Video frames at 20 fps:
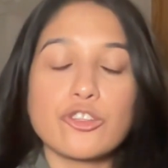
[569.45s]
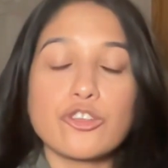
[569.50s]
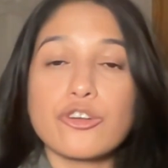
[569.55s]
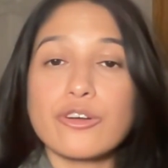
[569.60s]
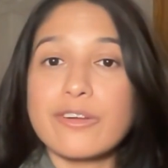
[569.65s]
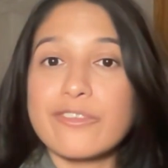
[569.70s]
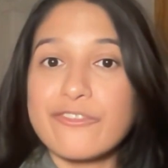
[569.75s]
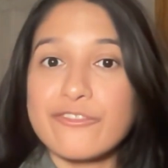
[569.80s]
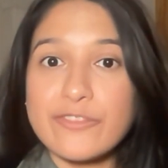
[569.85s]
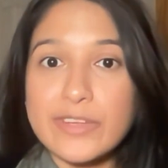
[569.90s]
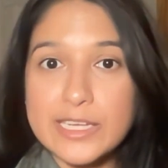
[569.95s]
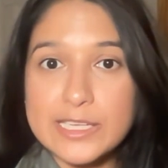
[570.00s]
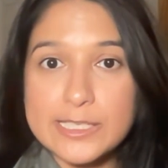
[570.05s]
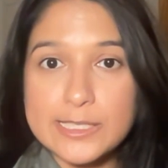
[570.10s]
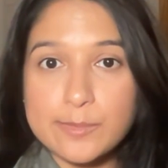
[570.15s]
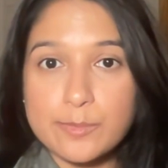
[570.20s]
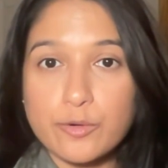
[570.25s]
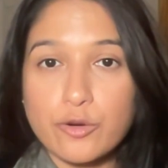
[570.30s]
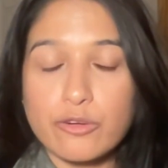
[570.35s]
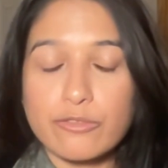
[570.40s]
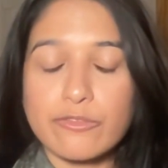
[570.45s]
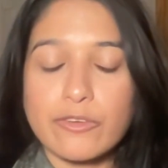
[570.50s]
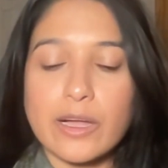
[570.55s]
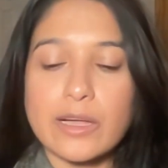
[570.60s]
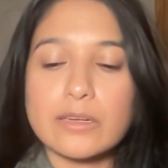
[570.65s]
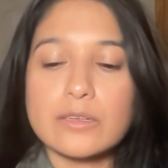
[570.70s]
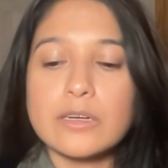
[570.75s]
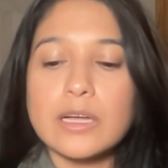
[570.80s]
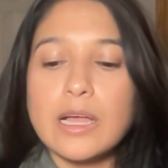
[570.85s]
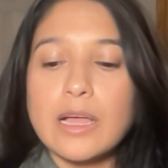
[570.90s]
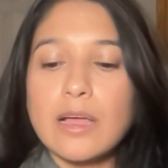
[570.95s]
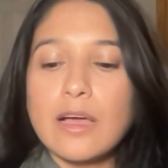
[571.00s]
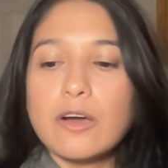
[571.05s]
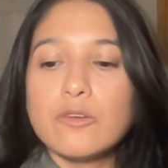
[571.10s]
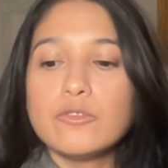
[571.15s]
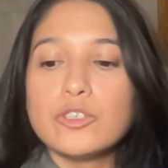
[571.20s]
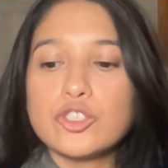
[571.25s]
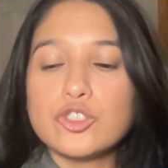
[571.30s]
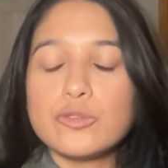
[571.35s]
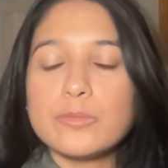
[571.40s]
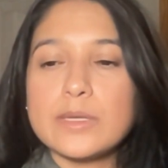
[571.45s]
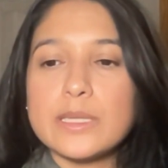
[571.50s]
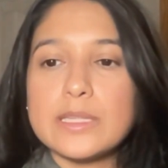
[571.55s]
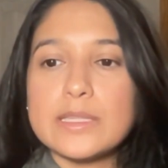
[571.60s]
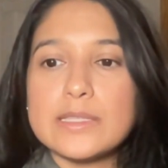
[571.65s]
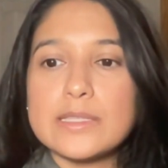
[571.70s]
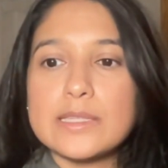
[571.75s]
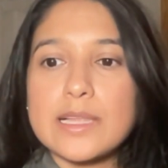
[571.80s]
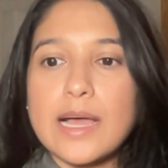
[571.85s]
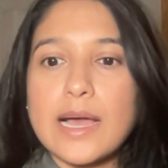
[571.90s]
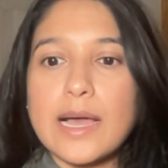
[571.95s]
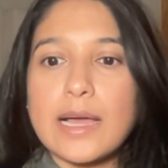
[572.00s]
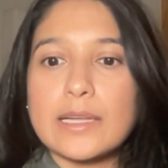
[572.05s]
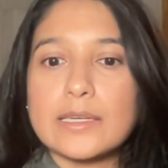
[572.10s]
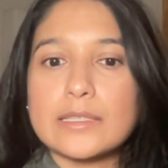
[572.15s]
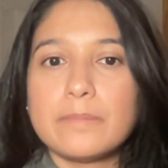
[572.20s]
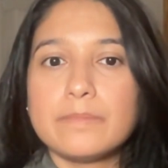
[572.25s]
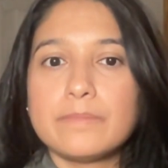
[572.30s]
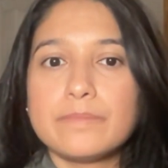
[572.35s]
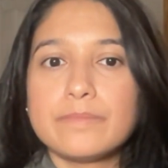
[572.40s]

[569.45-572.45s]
You're a fixed profile, which means that